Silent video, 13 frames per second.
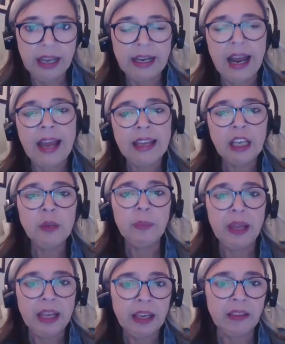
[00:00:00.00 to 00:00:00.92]
and I
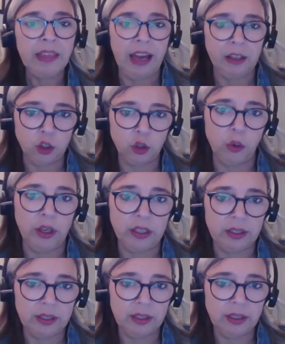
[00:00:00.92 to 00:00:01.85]
can make that
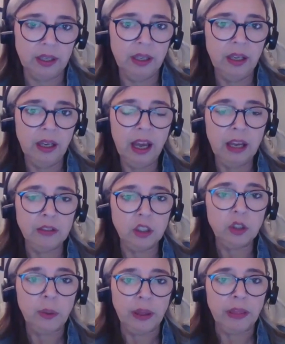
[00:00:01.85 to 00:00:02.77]
choice
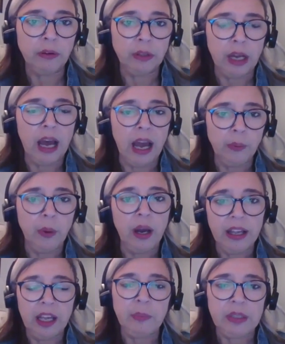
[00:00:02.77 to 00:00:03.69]
onto whether or not I
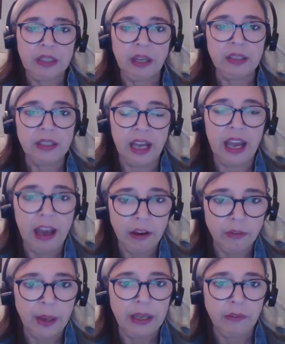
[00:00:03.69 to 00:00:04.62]
want Amazon to
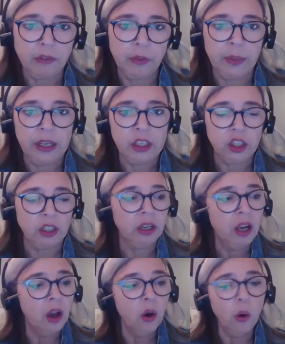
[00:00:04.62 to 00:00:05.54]
have my information
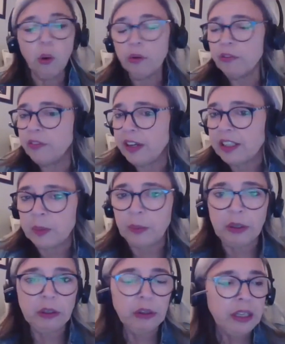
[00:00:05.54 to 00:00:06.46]
or
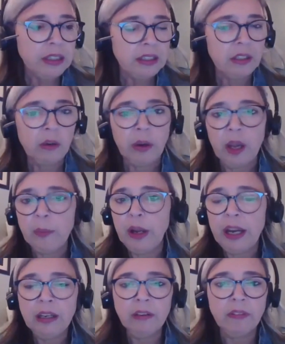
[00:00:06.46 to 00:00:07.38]
Facebook or Instagram or
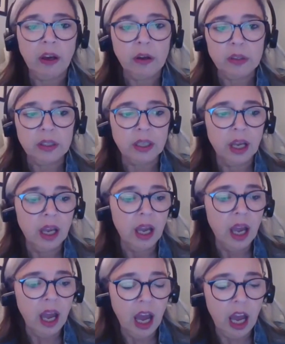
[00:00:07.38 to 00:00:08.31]
any of those.
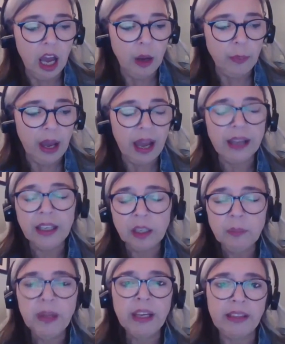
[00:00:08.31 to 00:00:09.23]
I
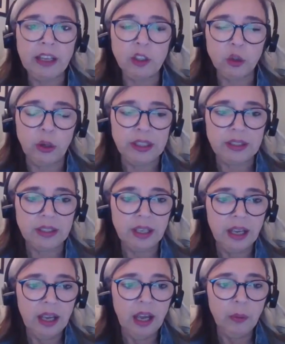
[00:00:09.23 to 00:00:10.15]
can make that choice.
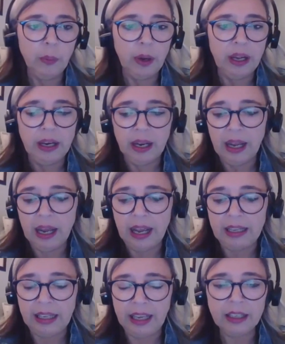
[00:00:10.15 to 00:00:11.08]
What
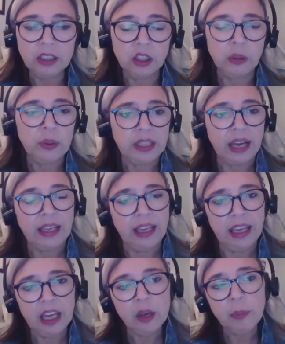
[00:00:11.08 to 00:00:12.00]
I can't do is I
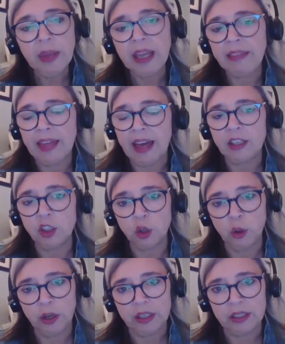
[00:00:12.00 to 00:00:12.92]
can't make that
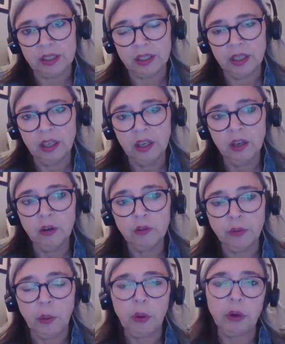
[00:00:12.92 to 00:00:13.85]
choice
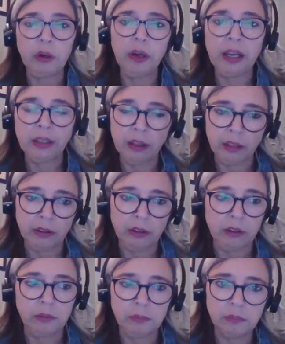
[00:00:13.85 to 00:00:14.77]
for
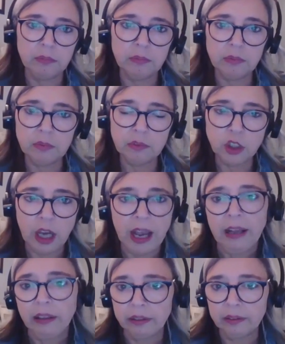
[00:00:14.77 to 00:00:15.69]
another
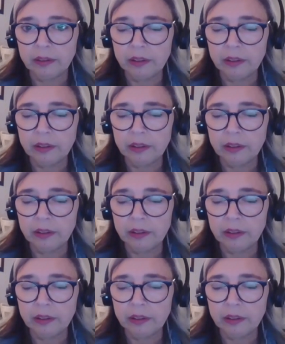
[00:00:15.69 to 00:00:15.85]
child